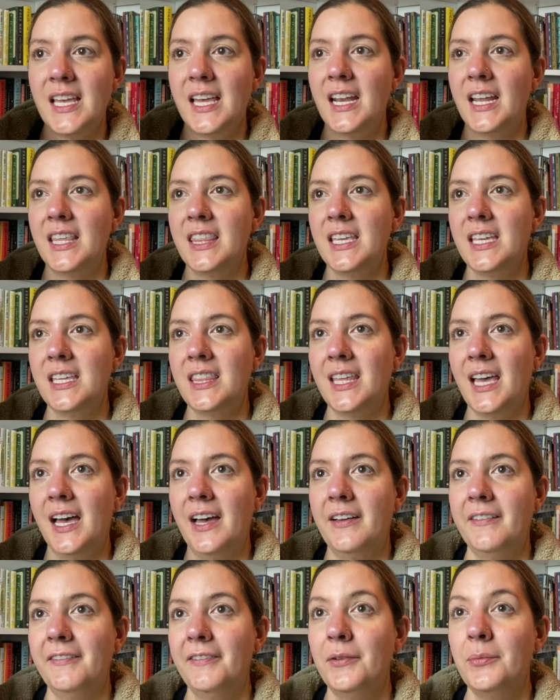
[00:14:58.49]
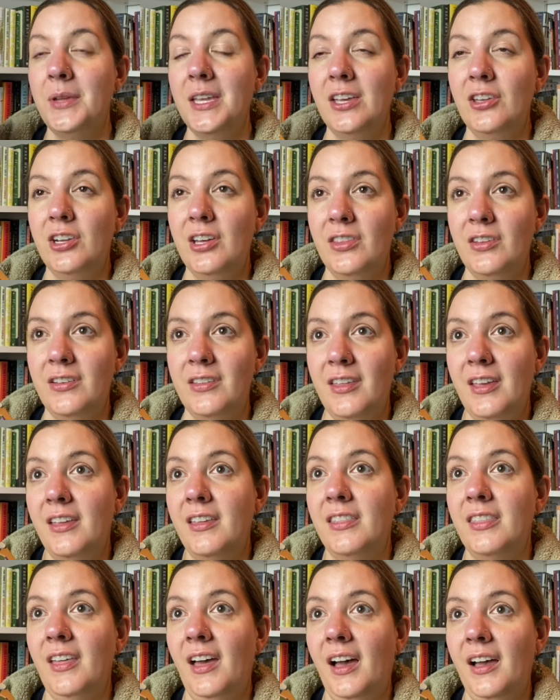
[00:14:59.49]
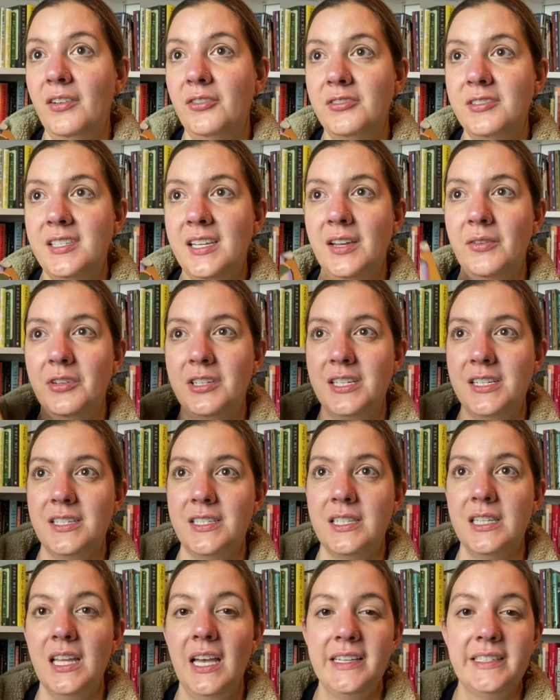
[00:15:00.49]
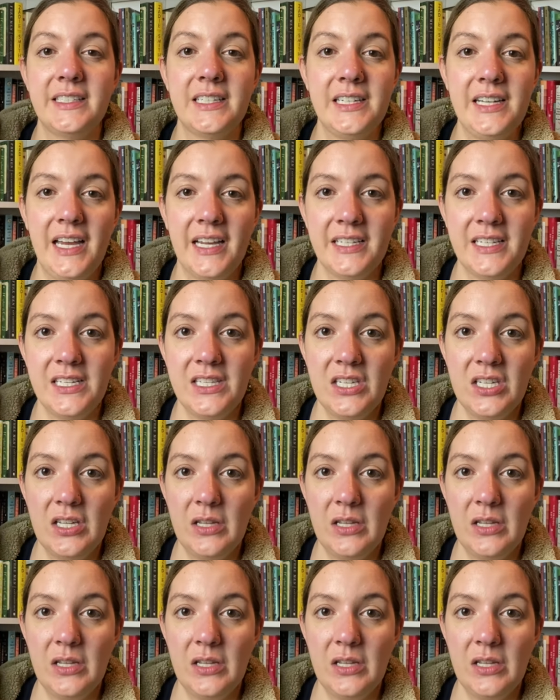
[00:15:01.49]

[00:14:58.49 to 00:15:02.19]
And I think that for me, another thing that I will say, which is less connected to